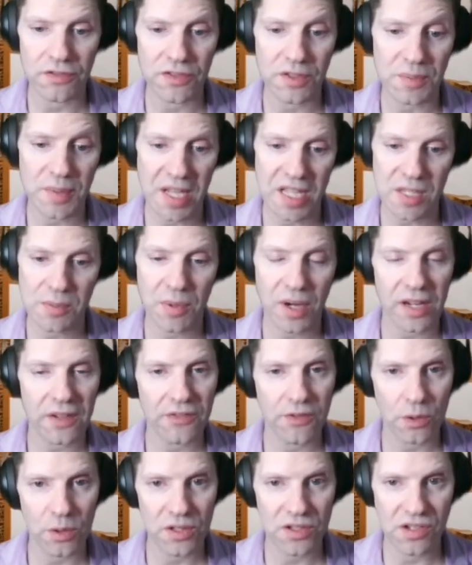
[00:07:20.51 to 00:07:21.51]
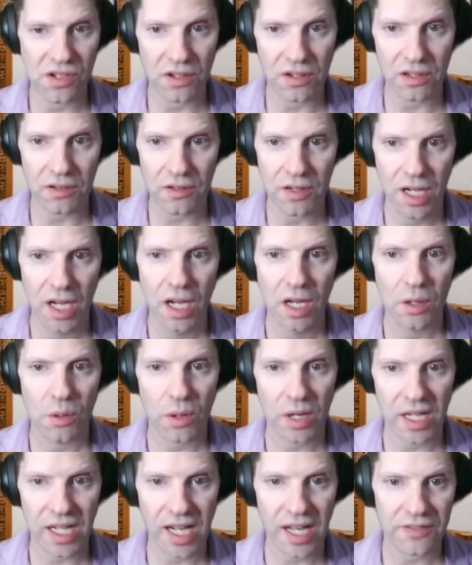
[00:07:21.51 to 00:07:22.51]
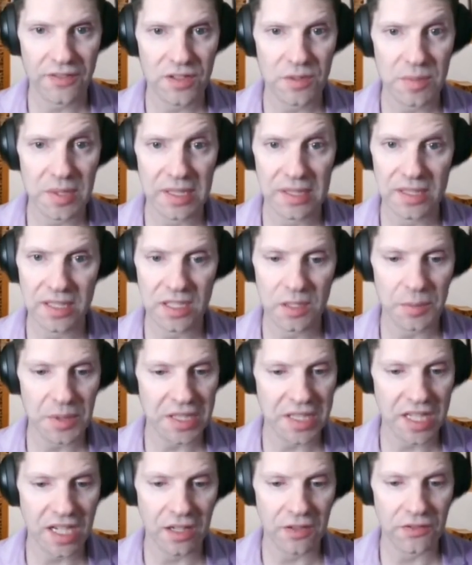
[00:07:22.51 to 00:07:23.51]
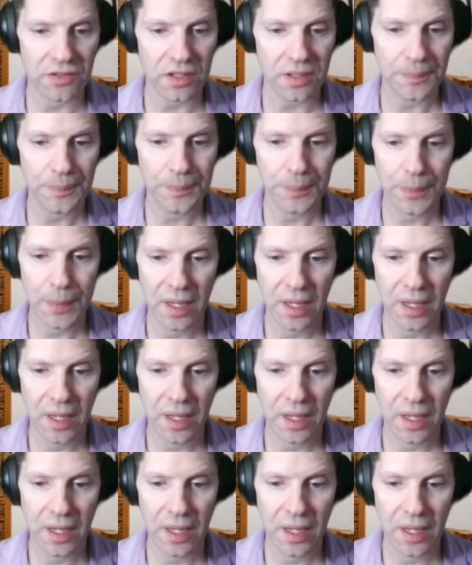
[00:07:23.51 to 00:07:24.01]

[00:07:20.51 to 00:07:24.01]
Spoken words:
If spades break 4-0, we're going to have to be a little bit careful.